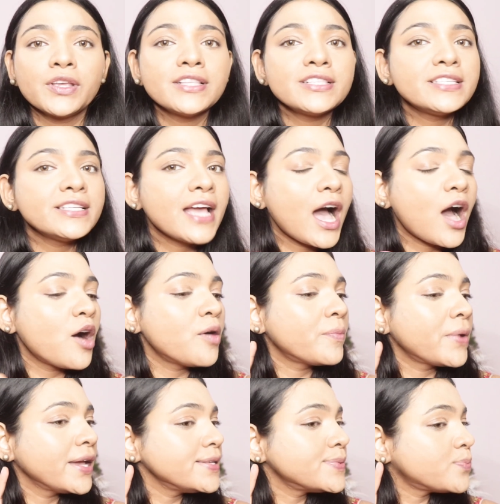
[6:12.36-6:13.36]
can see how
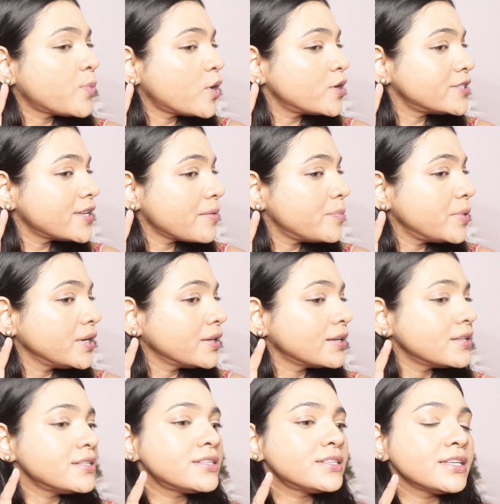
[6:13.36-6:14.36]
my spots have been
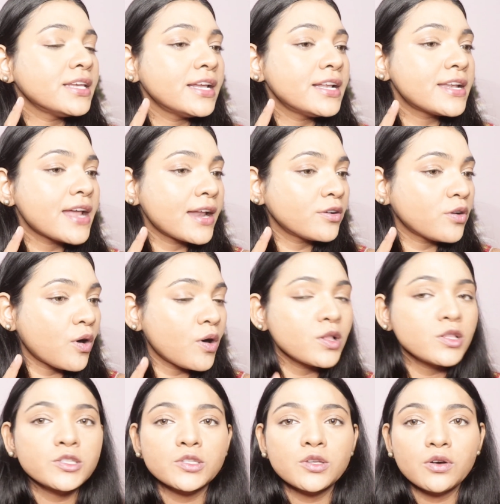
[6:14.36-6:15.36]
concealed and
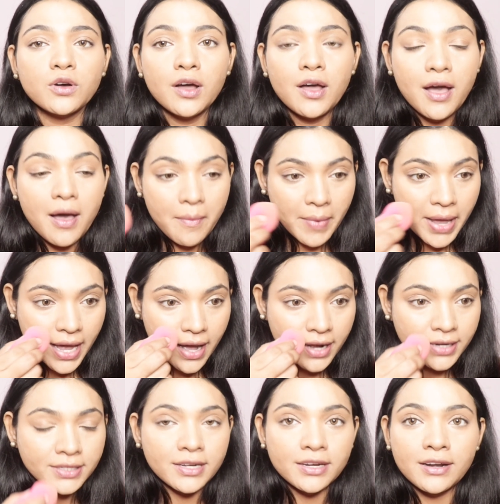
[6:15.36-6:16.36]
also my
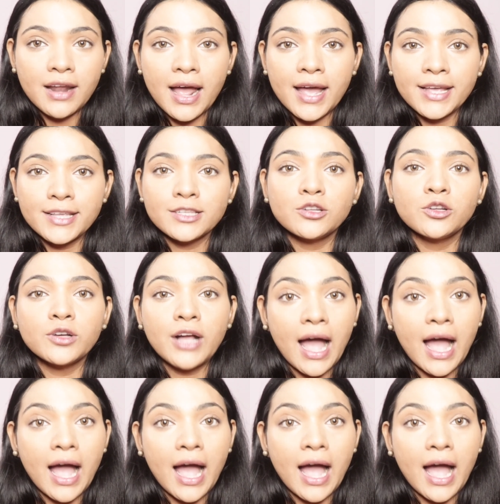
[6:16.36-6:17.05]
under eyes look